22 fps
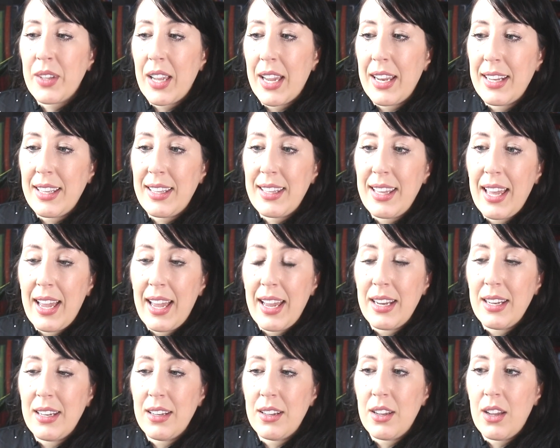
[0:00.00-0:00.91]
And
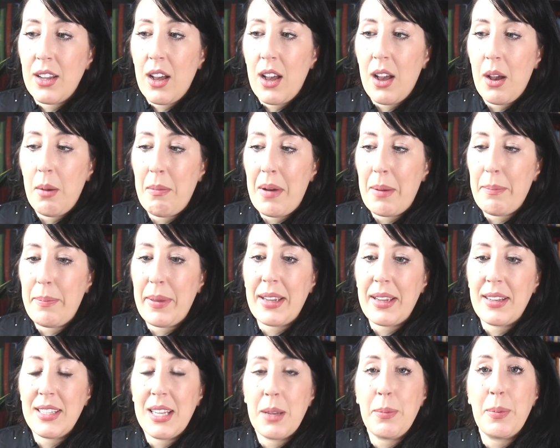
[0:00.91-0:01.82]
again, my
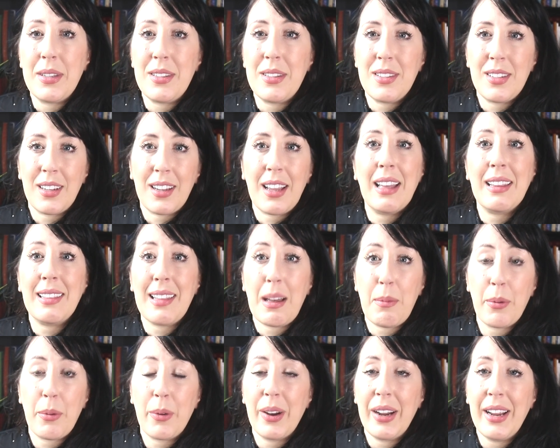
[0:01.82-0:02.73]
big tip is to
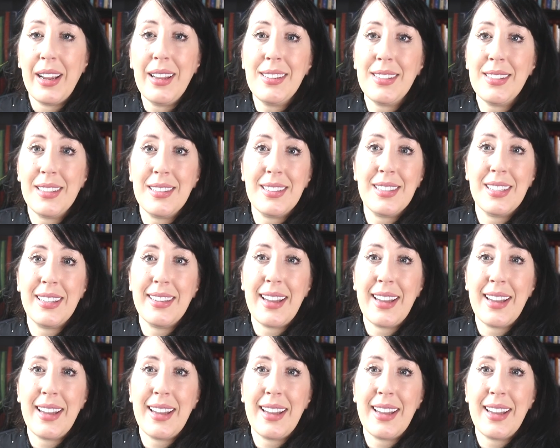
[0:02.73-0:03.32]
collaborate and to